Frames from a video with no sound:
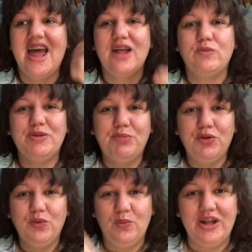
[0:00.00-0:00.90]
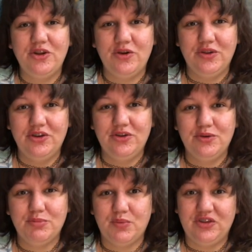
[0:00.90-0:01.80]
And we'd pull one hula
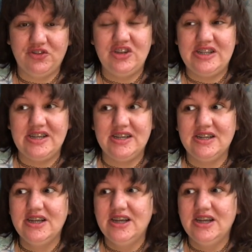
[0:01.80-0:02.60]
hoop. Well, she did.